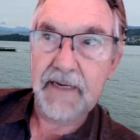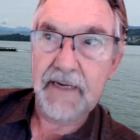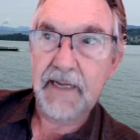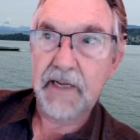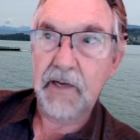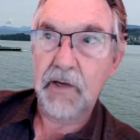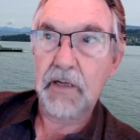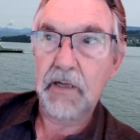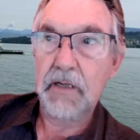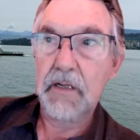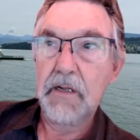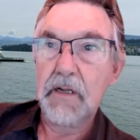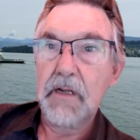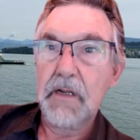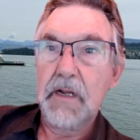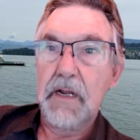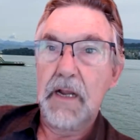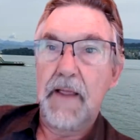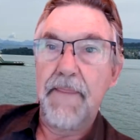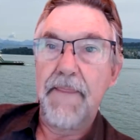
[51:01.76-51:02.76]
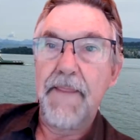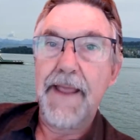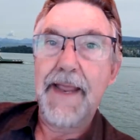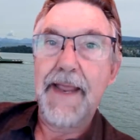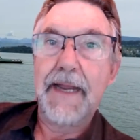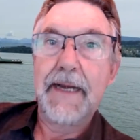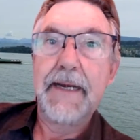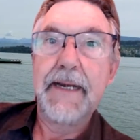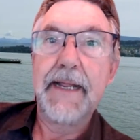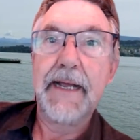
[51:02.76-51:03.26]
an hour, and they
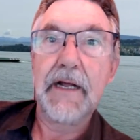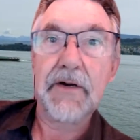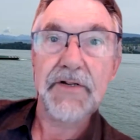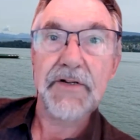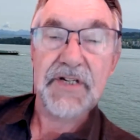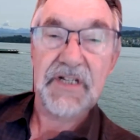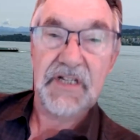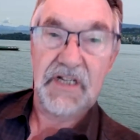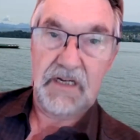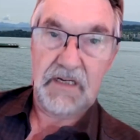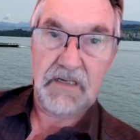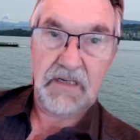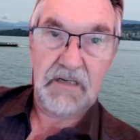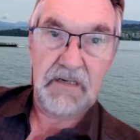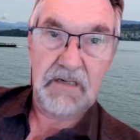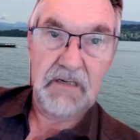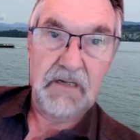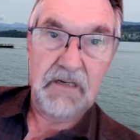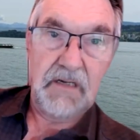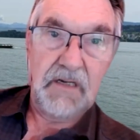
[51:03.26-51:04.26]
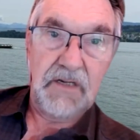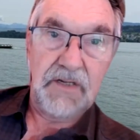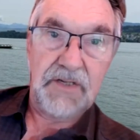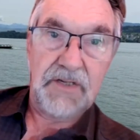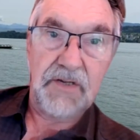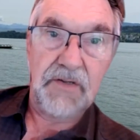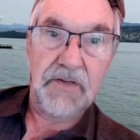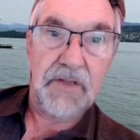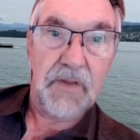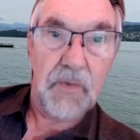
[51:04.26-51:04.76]
announced it
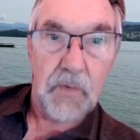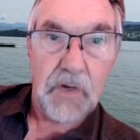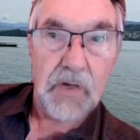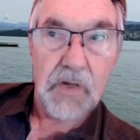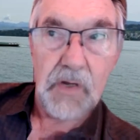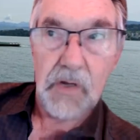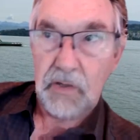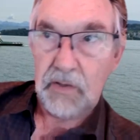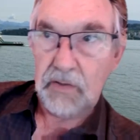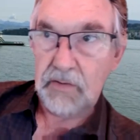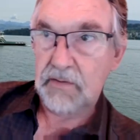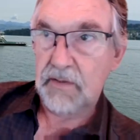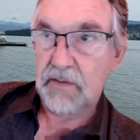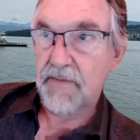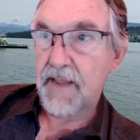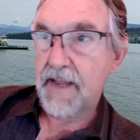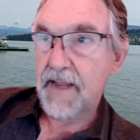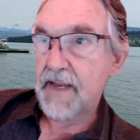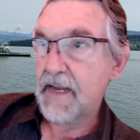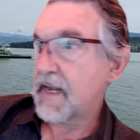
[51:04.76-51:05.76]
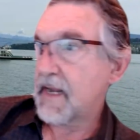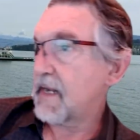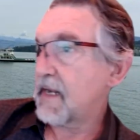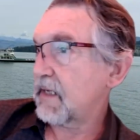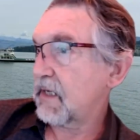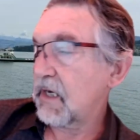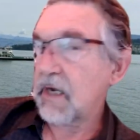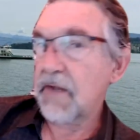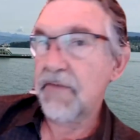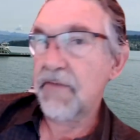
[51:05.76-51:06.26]
to the world that they had
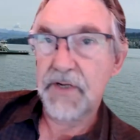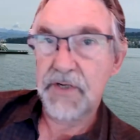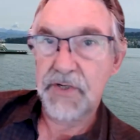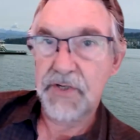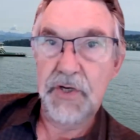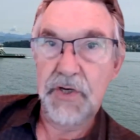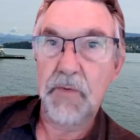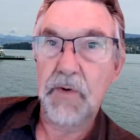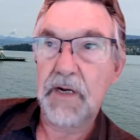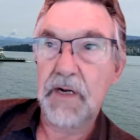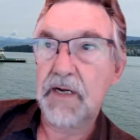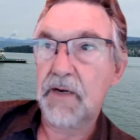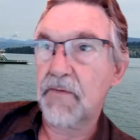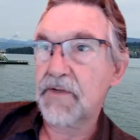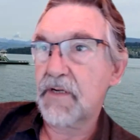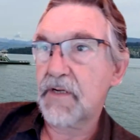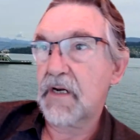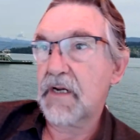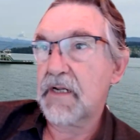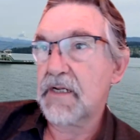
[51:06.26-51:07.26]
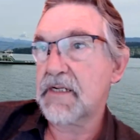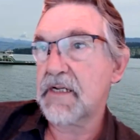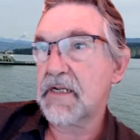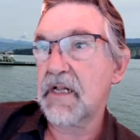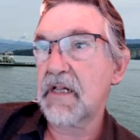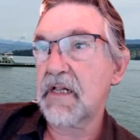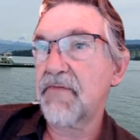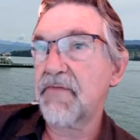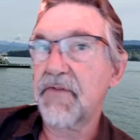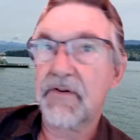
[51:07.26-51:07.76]
got this new one that was going to
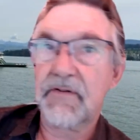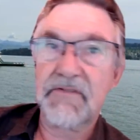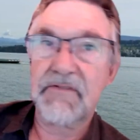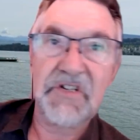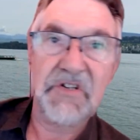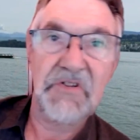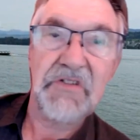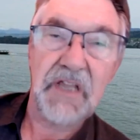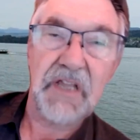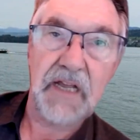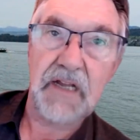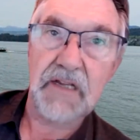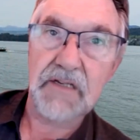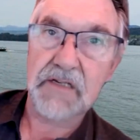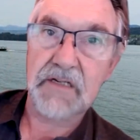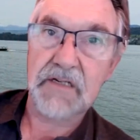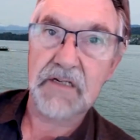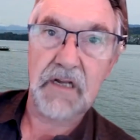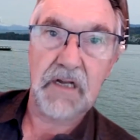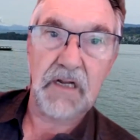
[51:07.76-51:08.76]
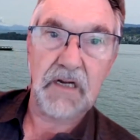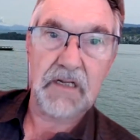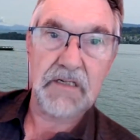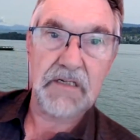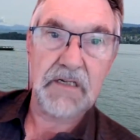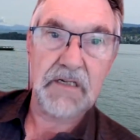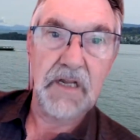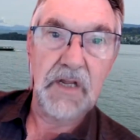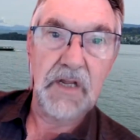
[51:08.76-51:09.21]
sell for $2,000.